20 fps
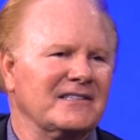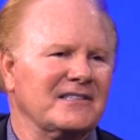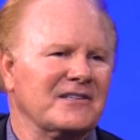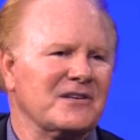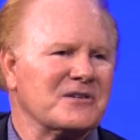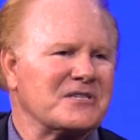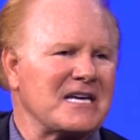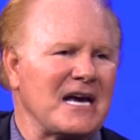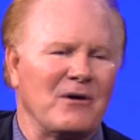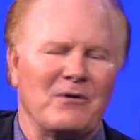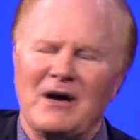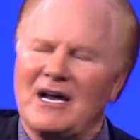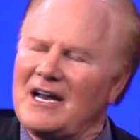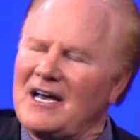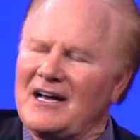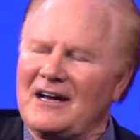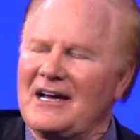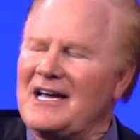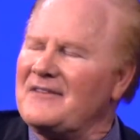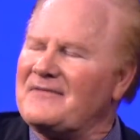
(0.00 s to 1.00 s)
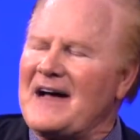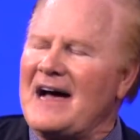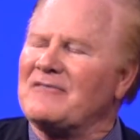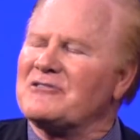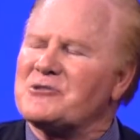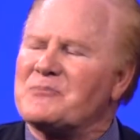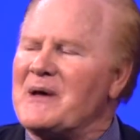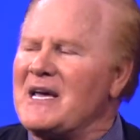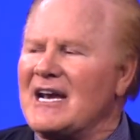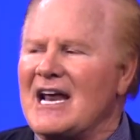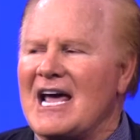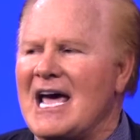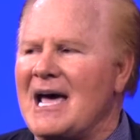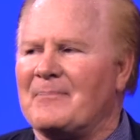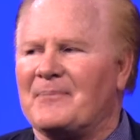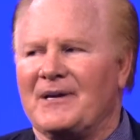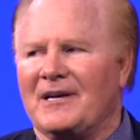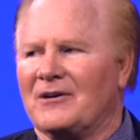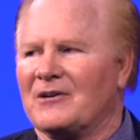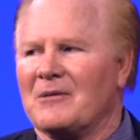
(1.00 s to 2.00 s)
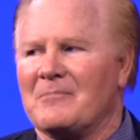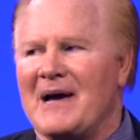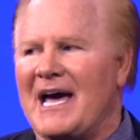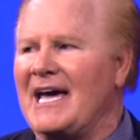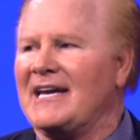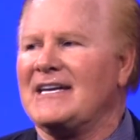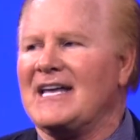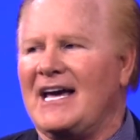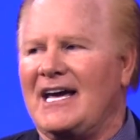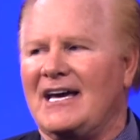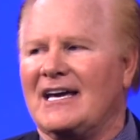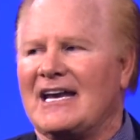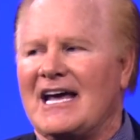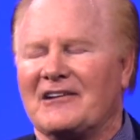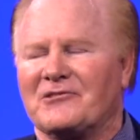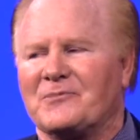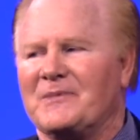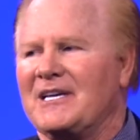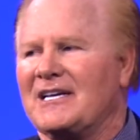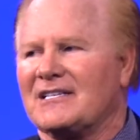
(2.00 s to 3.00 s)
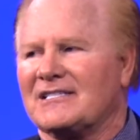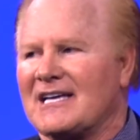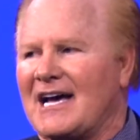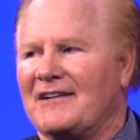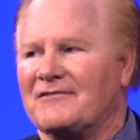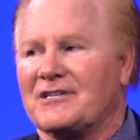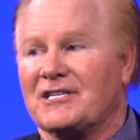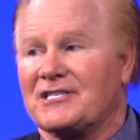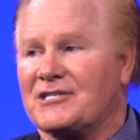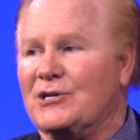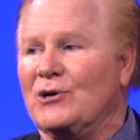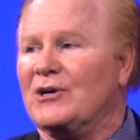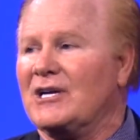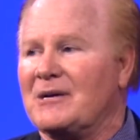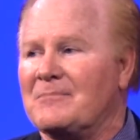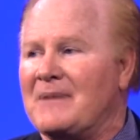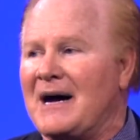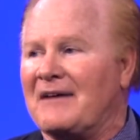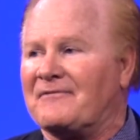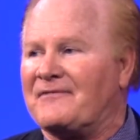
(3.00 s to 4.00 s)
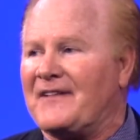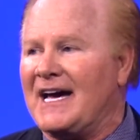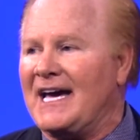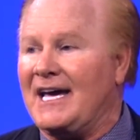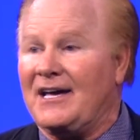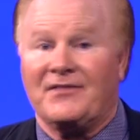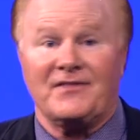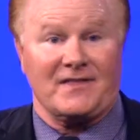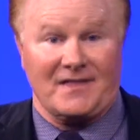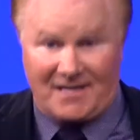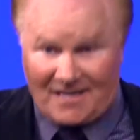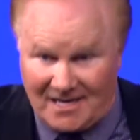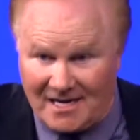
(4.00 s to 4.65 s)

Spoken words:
You say, well, if I was being happy on a bad day, it'd have to be because I was just doing it by faith.